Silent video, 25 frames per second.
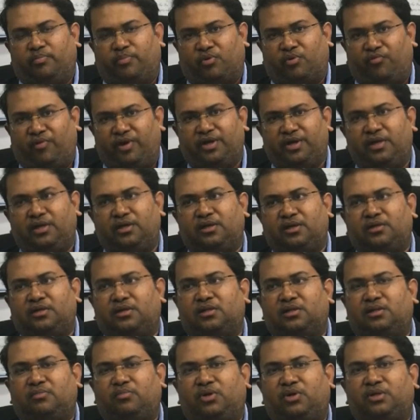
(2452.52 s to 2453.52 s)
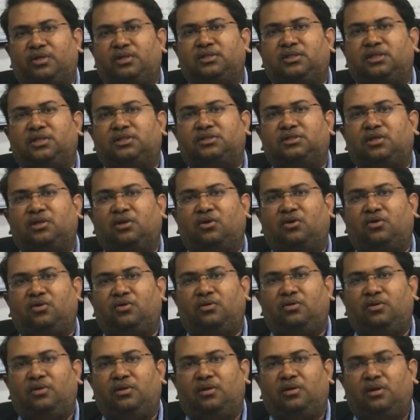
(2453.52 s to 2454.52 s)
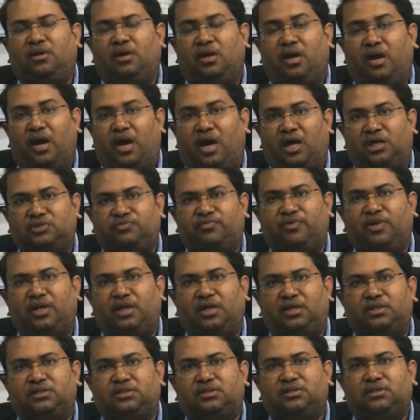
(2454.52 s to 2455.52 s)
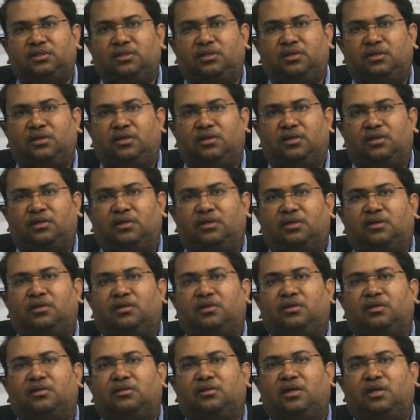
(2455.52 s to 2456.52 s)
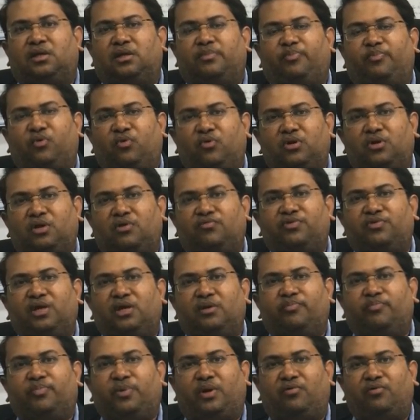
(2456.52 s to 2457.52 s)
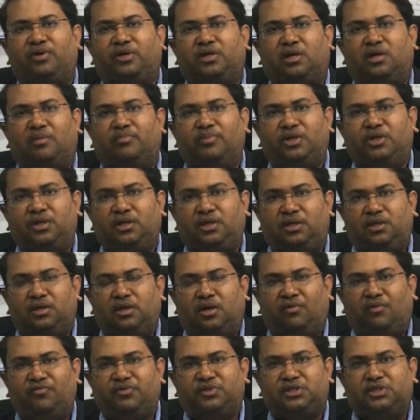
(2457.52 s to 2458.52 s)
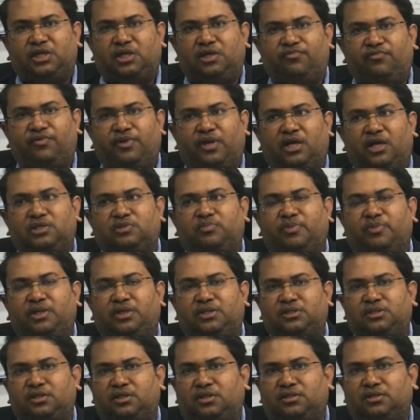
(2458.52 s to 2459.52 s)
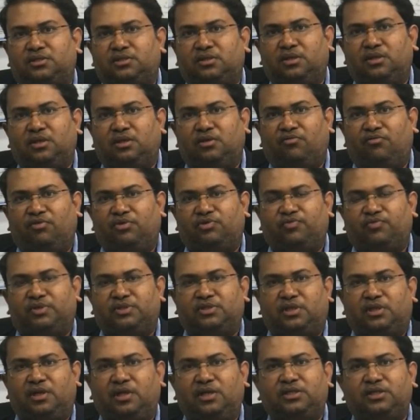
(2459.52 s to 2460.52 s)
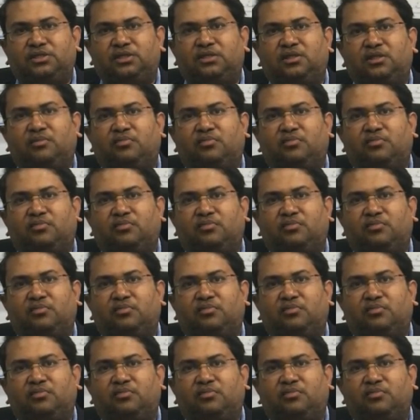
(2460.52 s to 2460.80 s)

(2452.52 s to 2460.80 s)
provided under the model GST law, as well as the report of the Empowered Committee of State Finance Ministers, which was released